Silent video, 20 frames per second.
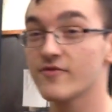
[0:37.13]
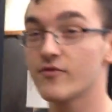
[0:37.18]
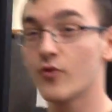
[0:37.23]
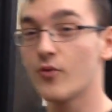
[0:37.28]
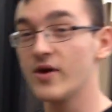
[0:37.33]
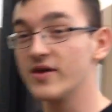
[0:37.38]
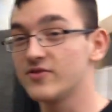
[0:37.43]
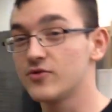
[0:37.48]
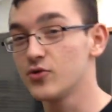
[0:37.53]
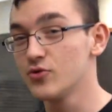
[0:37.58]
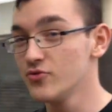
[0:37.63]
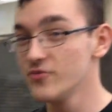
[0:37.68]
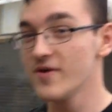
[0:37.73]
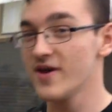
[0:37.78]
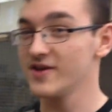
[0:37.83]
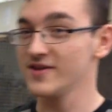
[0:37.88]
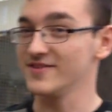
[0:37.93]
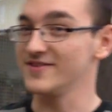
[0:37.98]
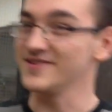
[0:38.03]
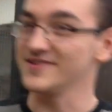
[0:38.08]
give away too
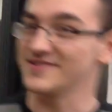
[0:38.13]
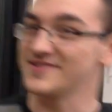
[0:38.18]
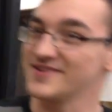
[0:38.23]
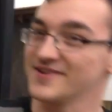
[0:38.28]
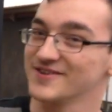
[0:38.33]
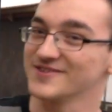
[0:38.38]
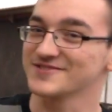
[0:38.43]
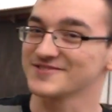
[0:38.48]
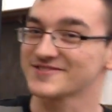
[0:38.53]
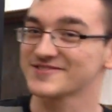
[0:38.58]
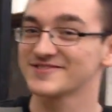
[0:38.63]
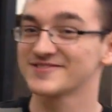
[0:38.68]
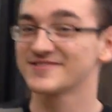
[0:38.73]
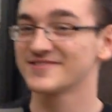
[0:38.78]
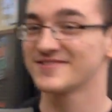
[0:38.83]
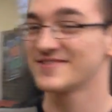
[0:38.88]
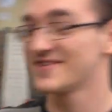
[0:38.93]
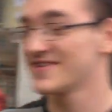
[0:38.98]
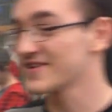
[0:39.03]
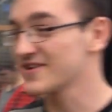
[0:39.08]
many details
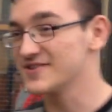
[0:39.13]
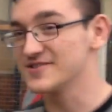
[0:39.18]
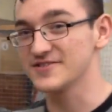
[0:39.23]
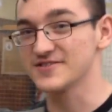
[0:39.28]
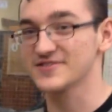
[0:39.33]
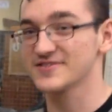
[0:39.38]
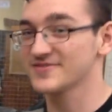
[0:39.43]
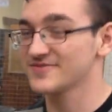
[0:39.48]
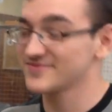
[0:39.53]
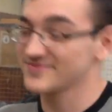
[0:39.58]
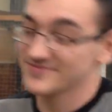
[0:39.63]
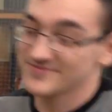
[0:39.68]
because,